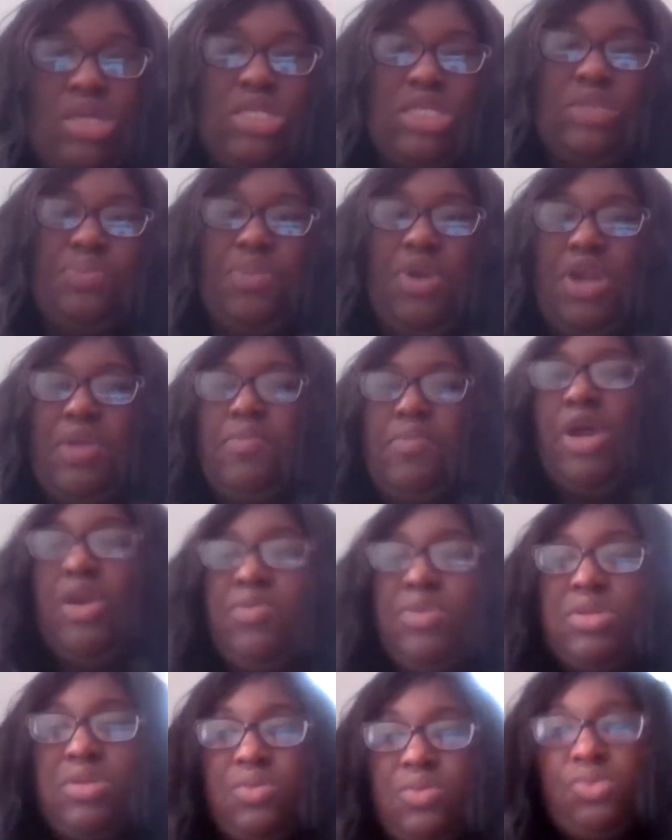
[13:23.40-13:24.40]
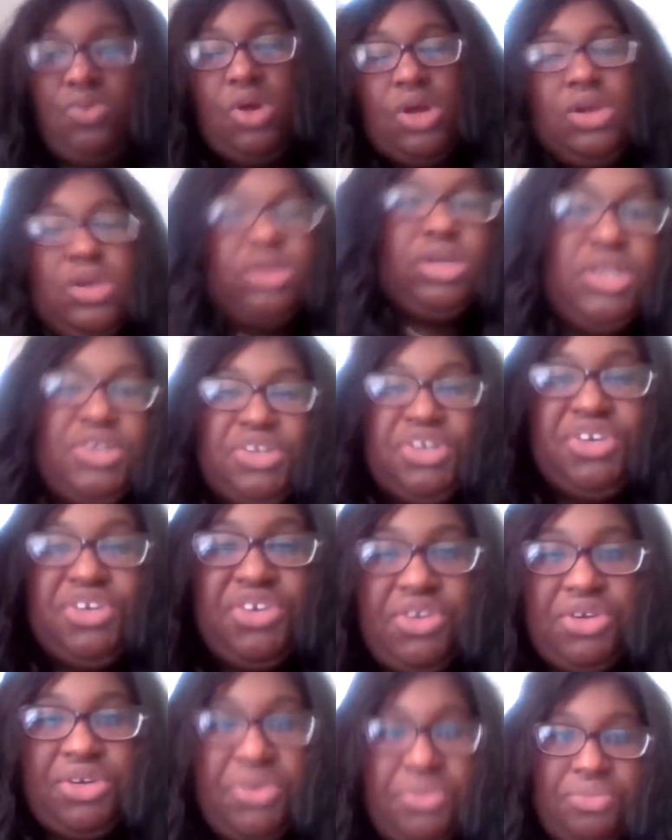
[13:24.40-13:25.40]
Spray bottle with some water and
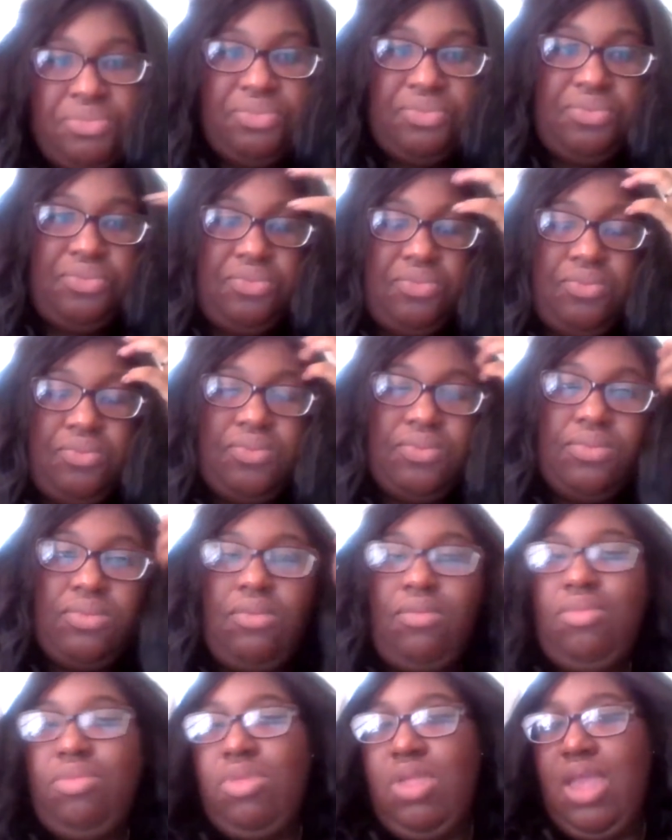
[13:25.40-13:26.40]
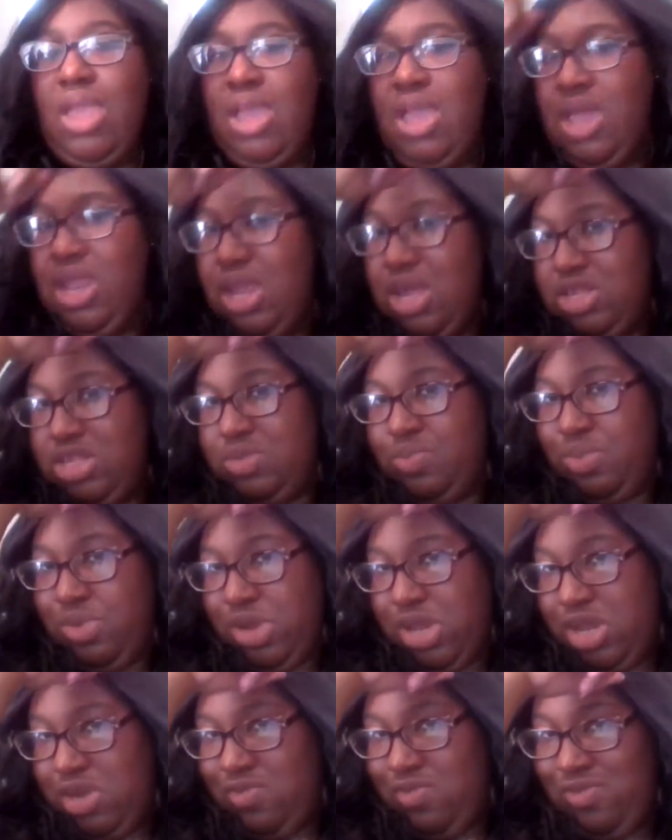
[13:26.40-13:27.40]
conditioner. And I
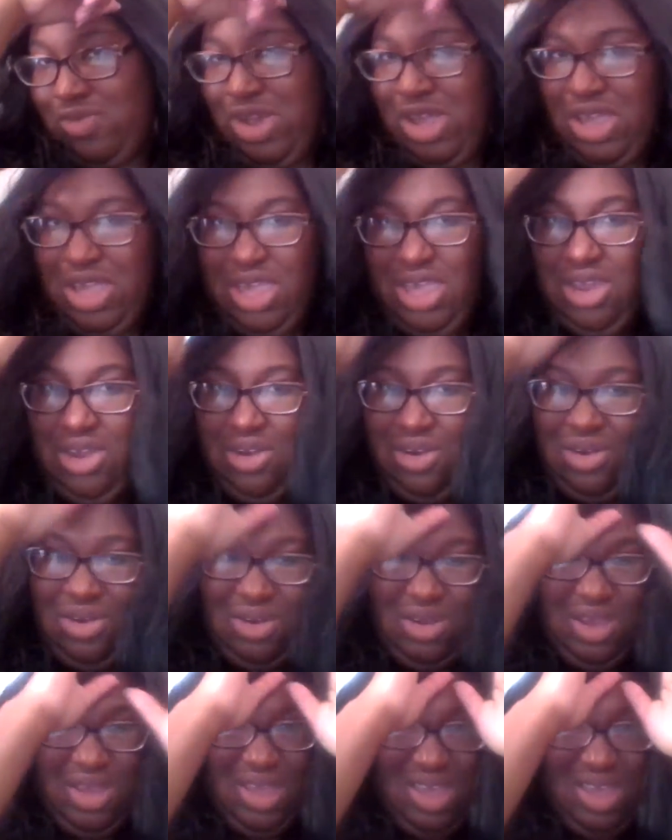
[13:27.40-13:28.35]
spray it right here.